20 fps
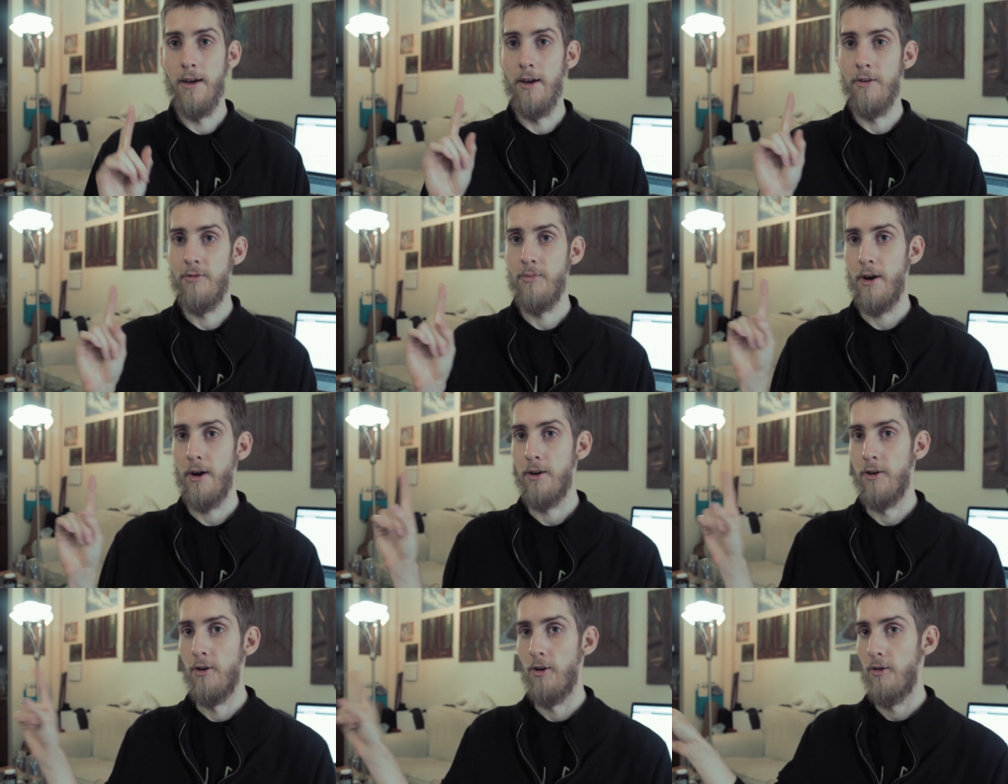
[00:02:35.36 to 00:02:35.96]
if
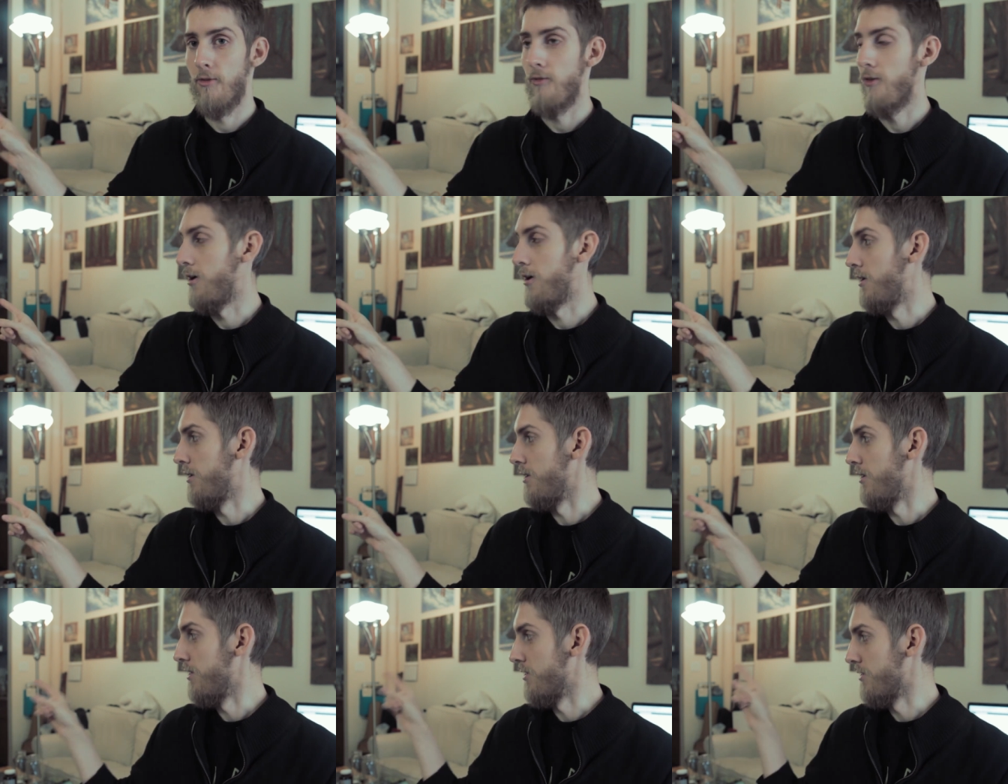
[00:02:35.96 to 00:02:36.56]
my
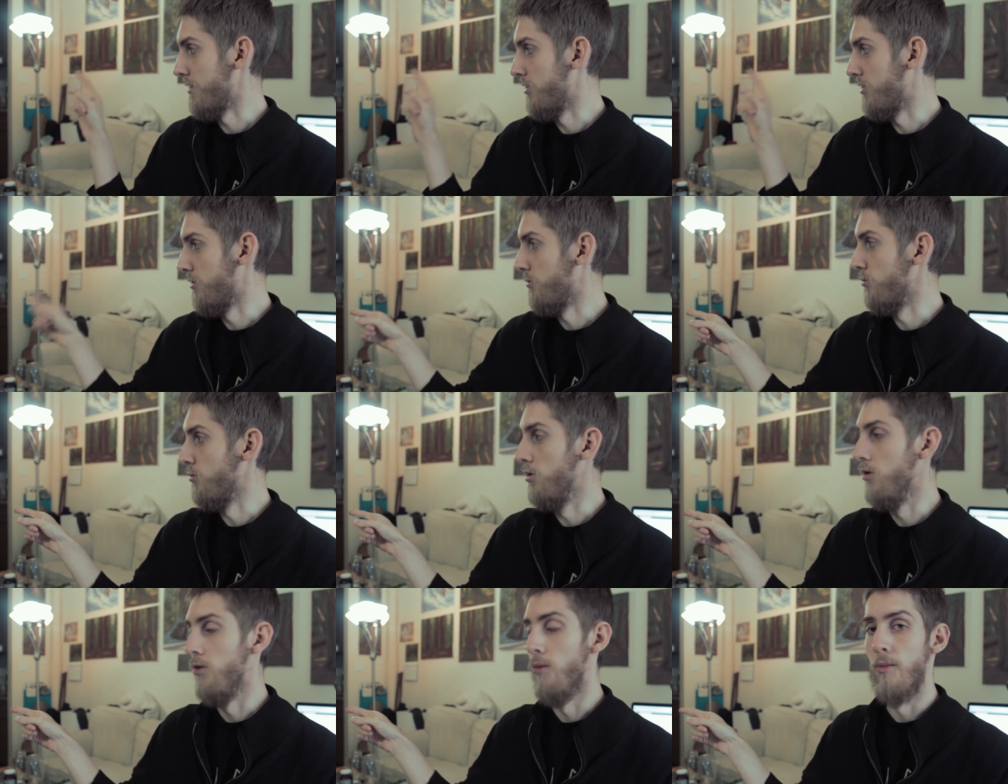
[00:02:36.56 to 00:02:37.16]
girlfriend is in the
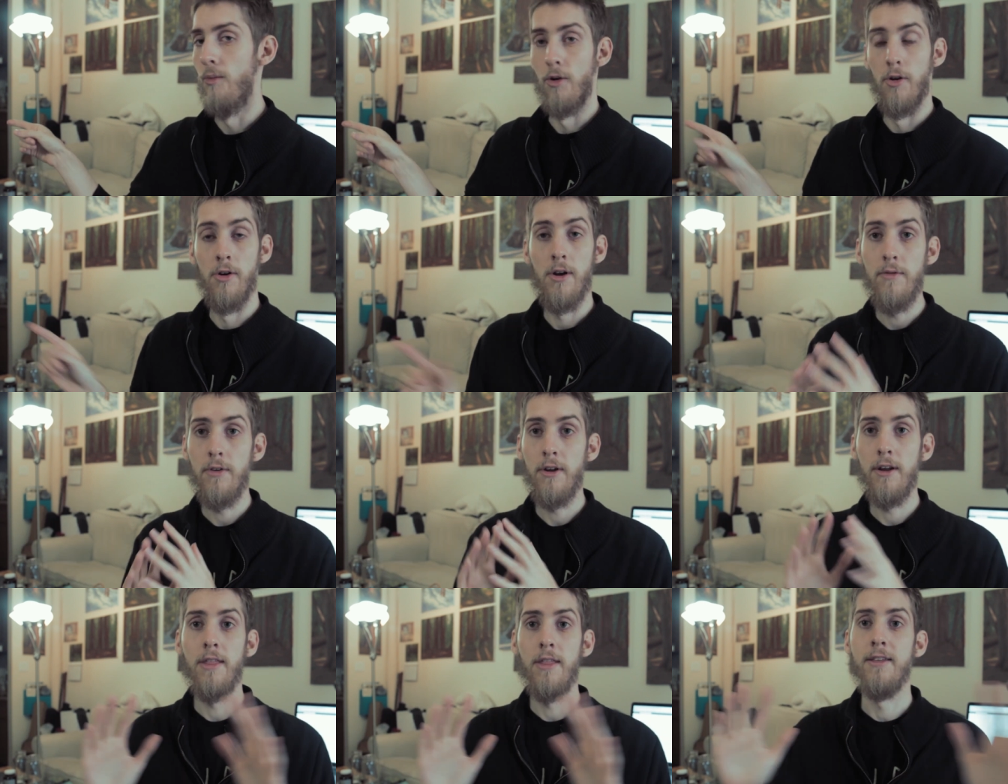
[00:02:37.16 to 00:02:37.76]
room or
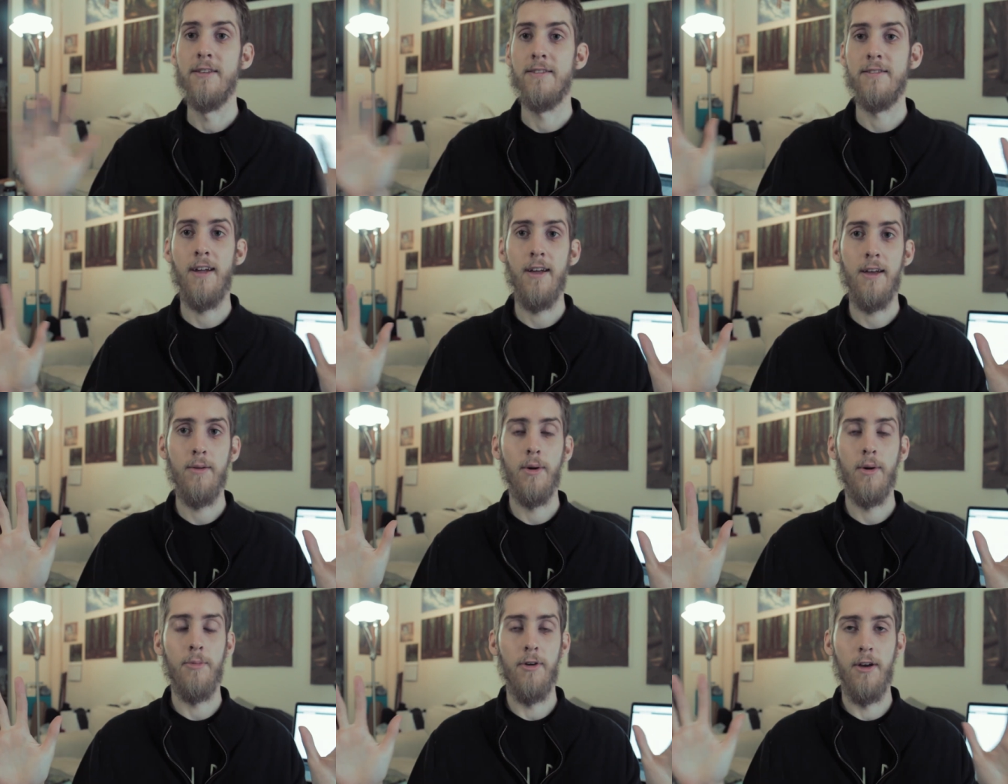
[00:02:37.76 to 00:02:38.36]
even in the
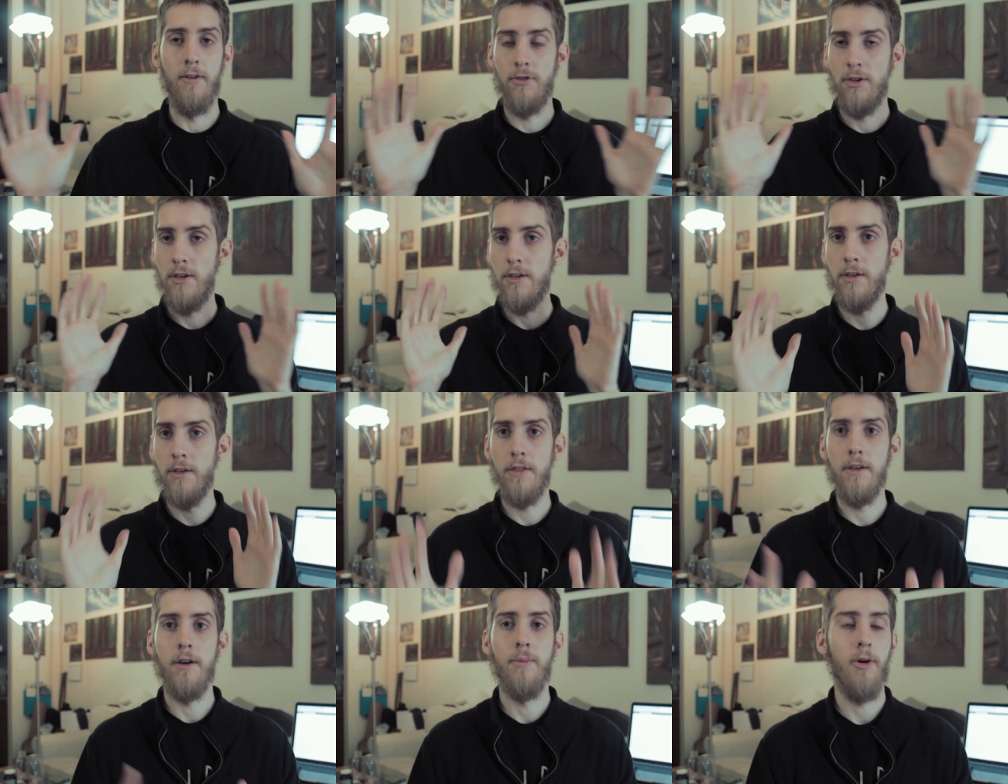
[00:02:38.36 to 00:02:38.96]
same, if she's
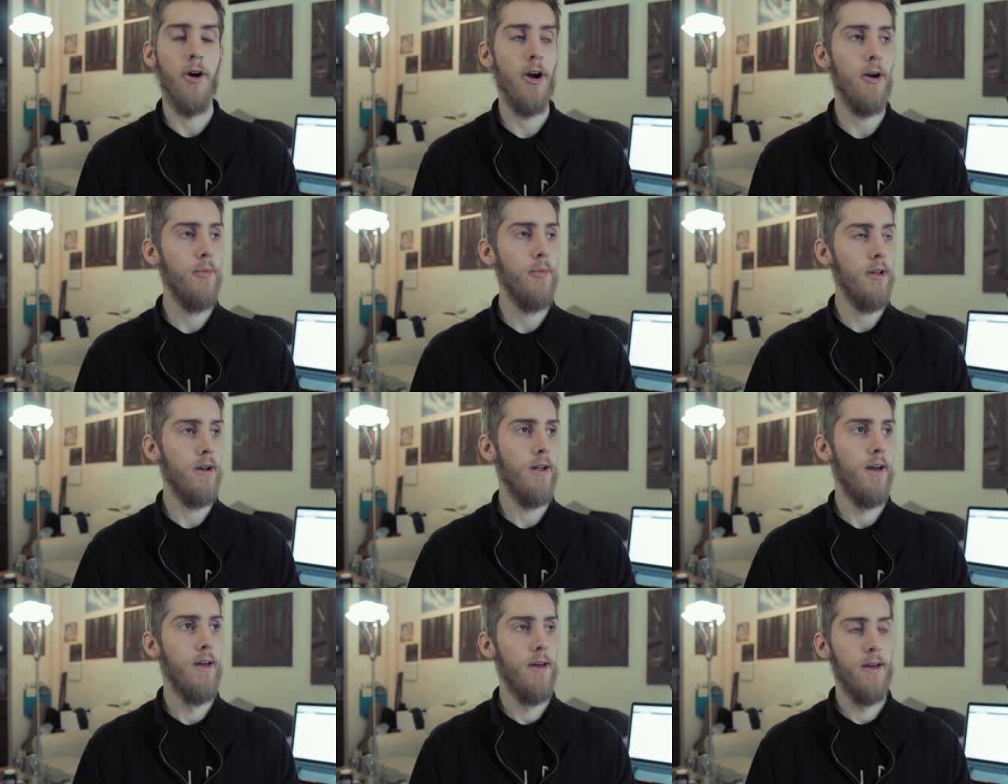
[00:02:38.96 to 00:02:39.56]
in the
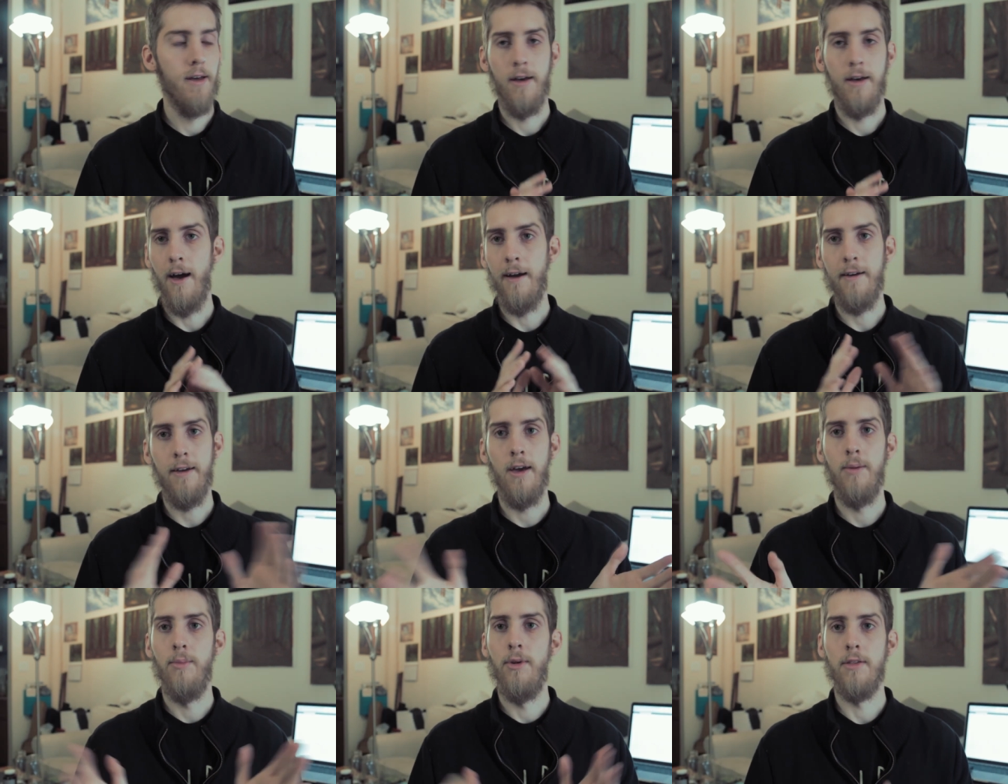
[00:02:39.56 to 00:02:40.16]
apartment, I
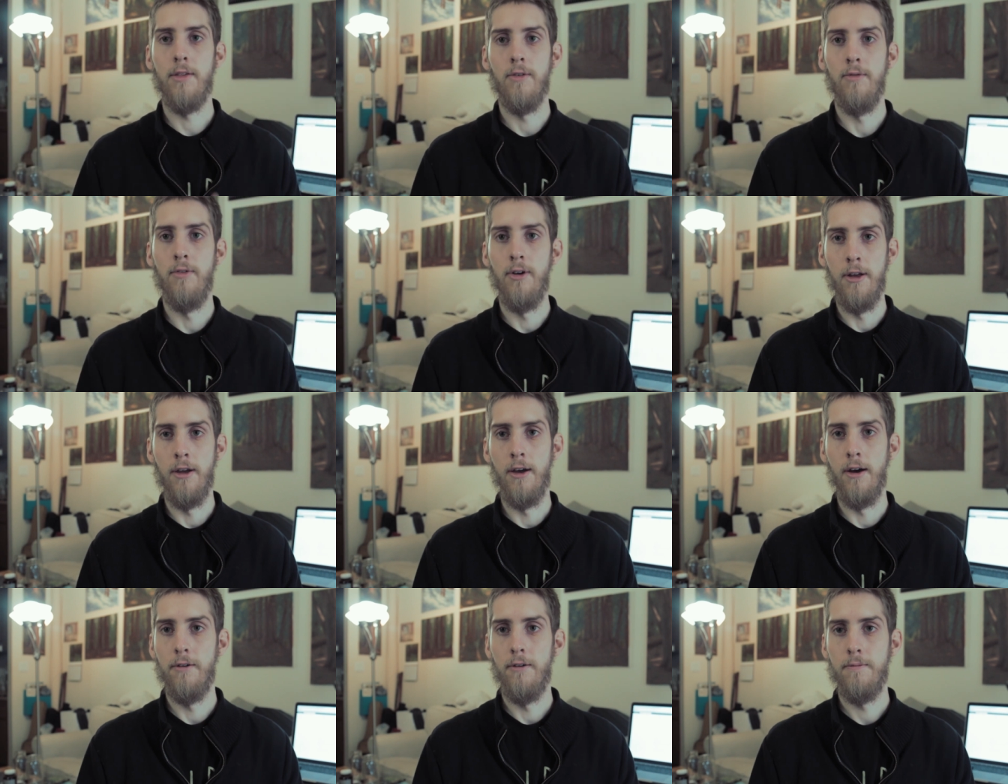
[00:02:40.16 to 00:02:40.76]
can't make the
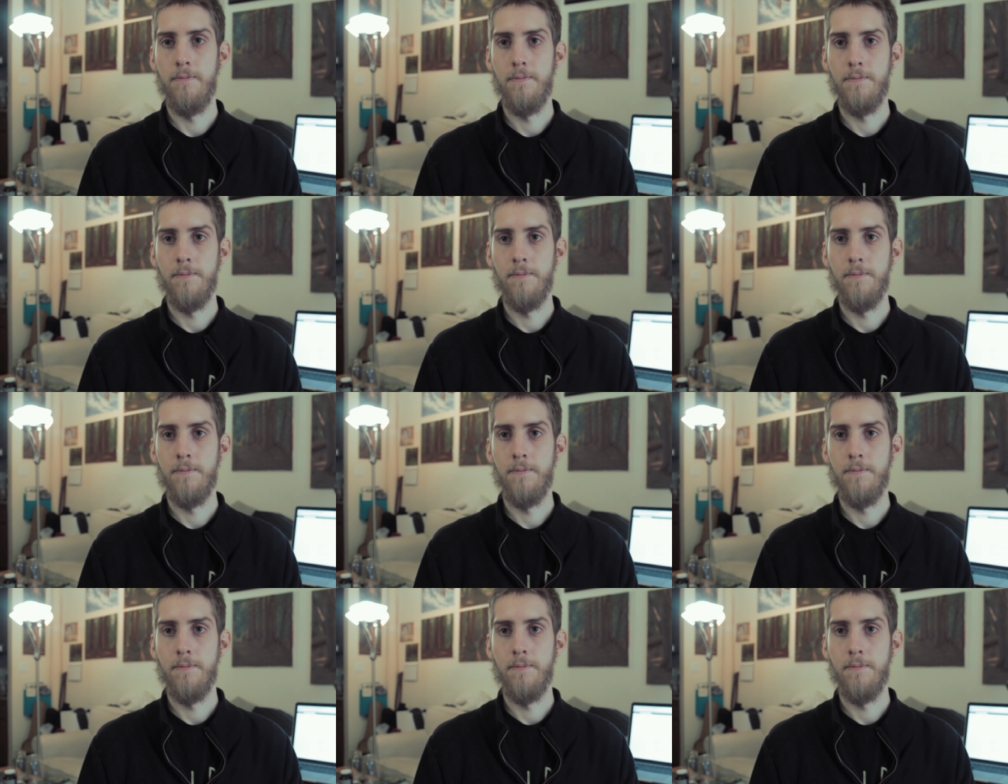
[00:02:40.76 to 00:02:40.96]
video.